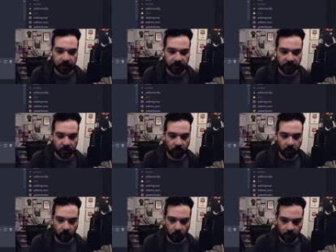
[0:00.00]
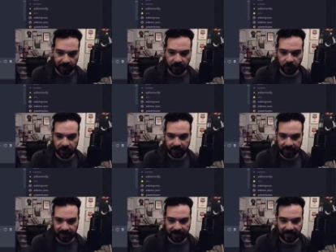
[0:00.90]
So what I do is
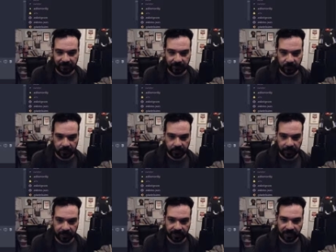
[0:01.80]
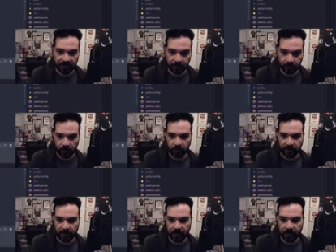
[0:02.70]
inside of here, inside of the boot
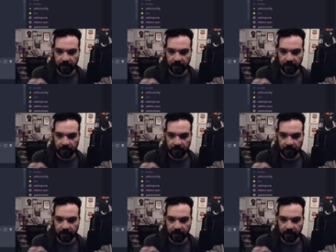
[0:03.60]
method,